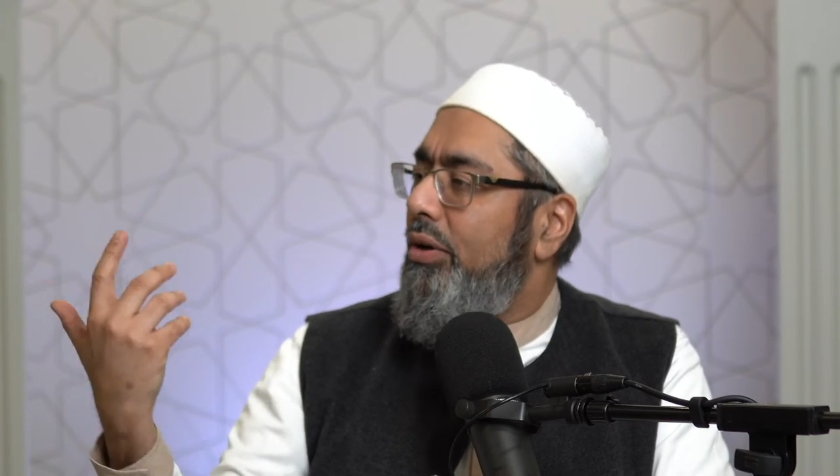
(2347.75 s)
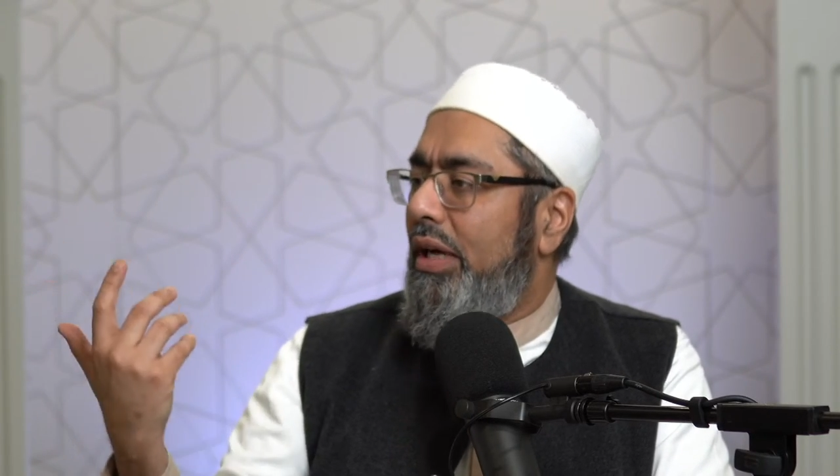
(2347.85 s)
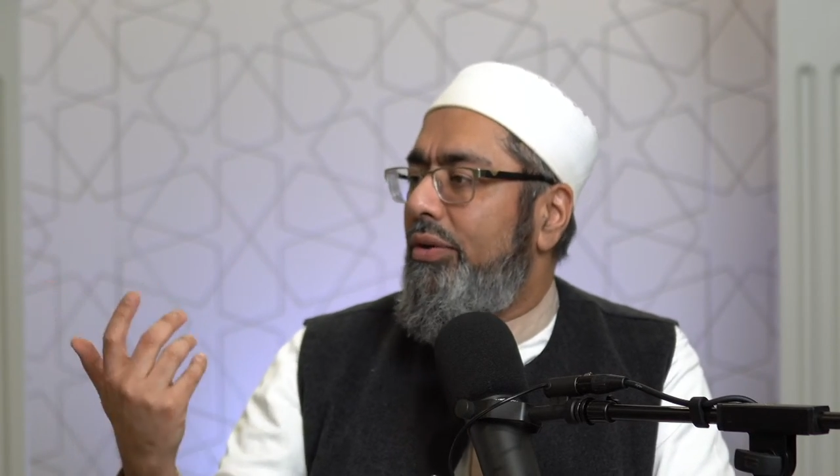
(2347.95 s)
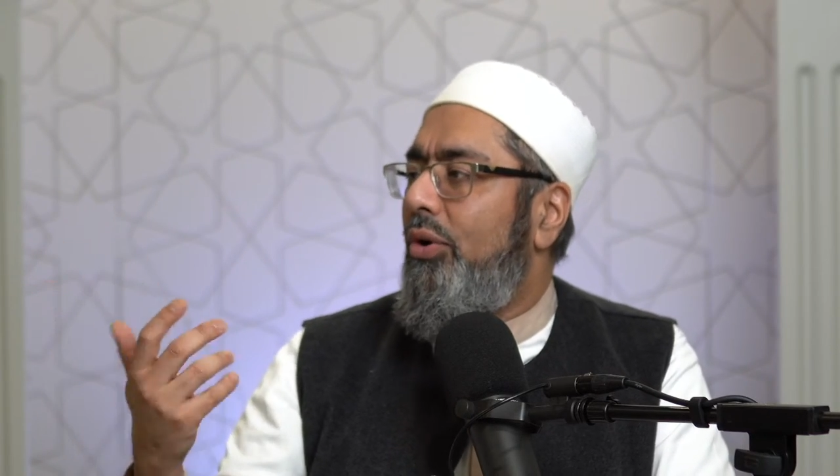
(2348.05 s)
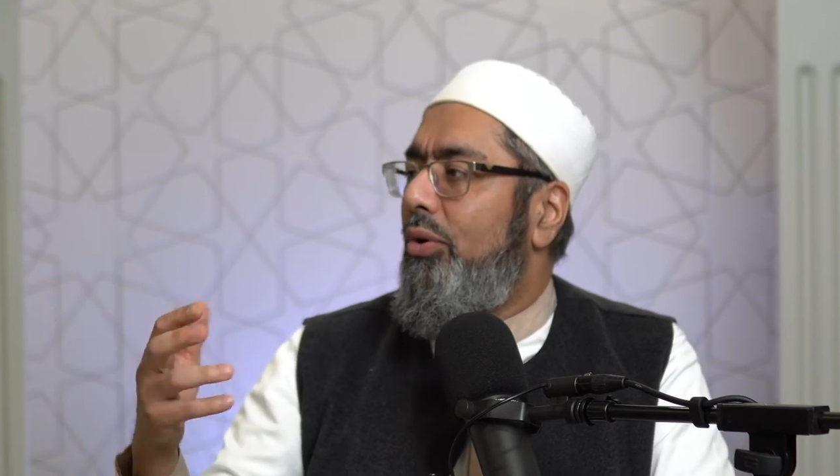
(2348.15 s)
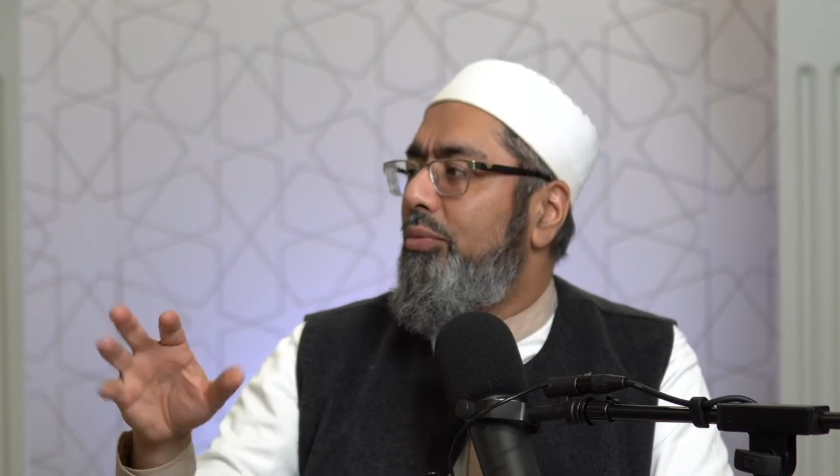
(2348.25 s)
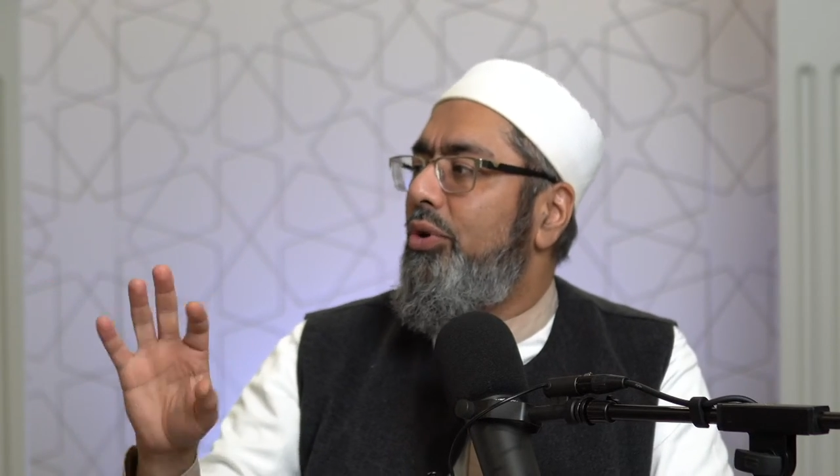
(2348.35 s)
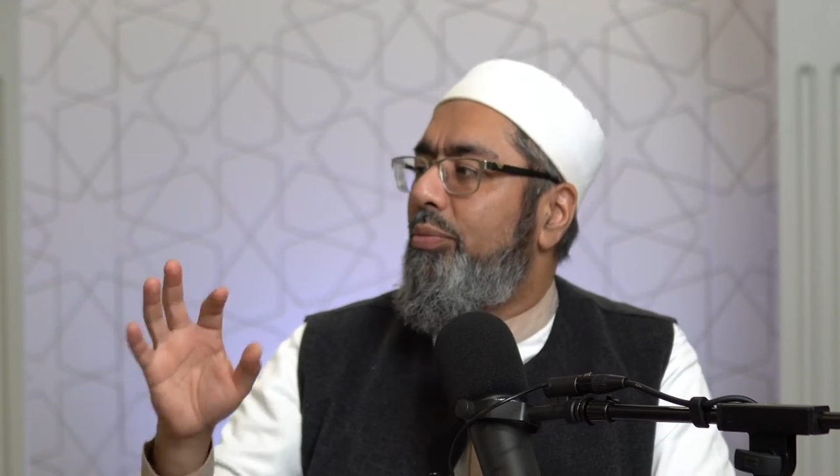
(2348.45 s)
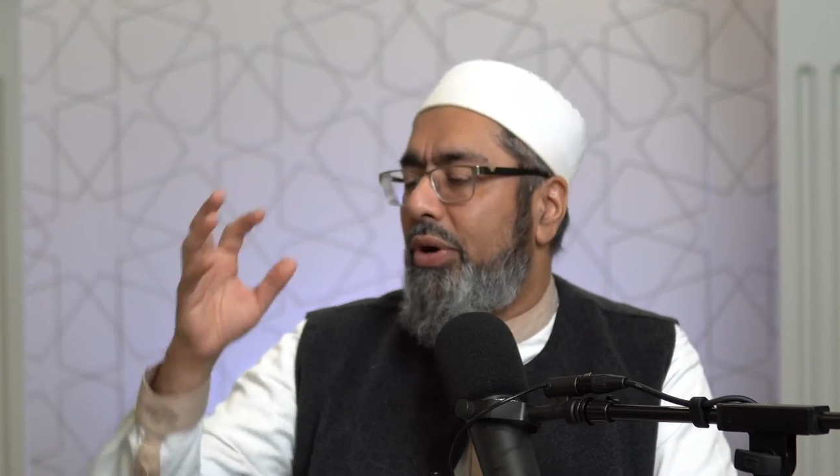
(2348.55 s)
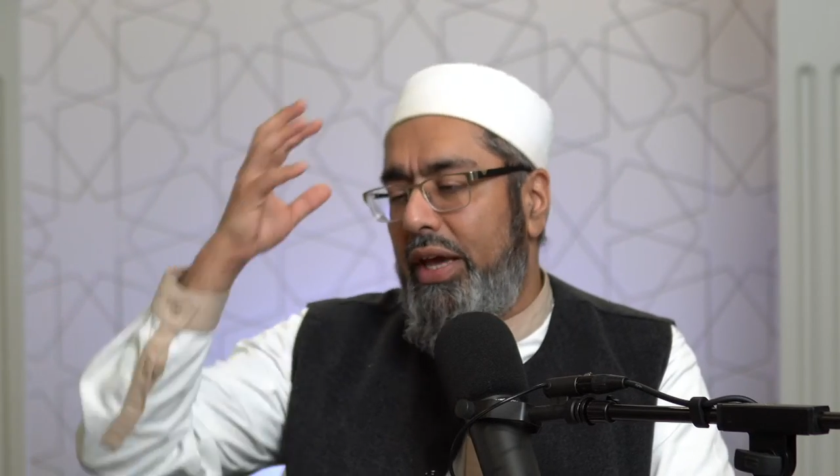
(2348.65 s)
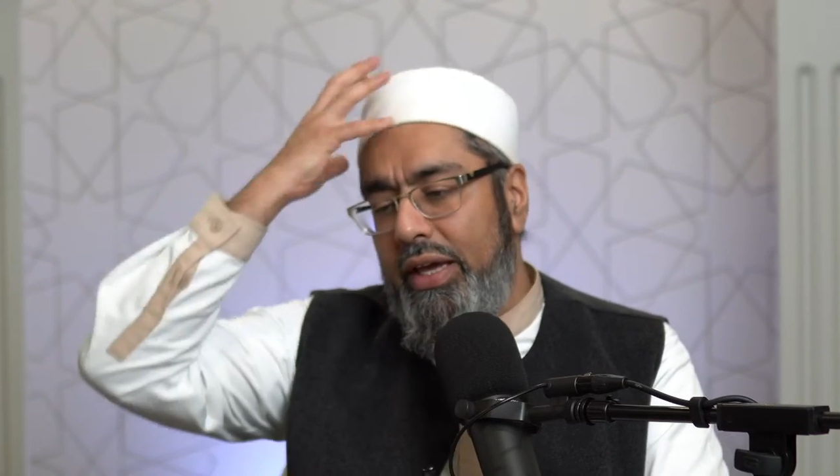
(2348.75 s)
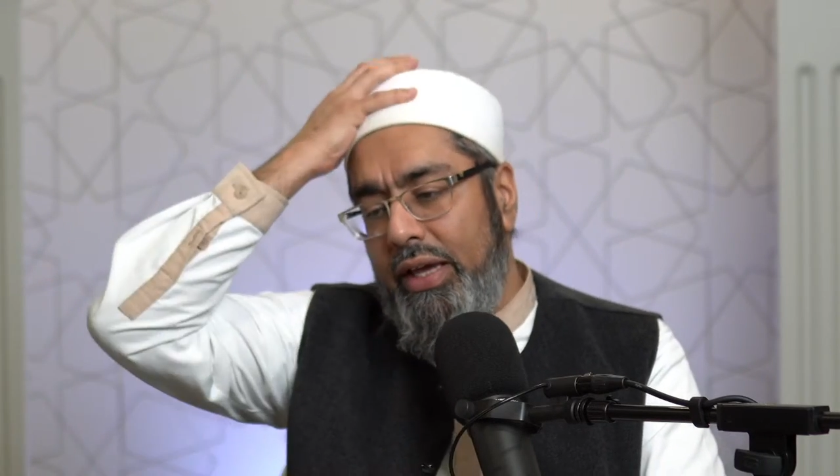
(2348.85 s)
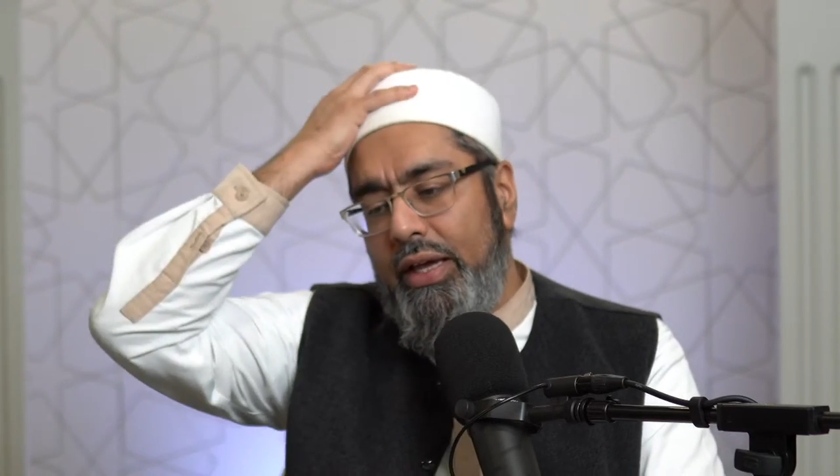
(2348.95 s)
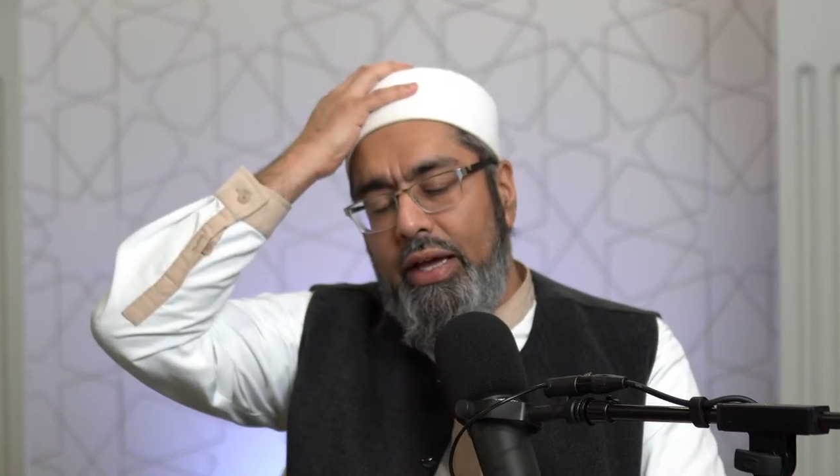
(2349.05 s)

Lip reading: at home, you're praying,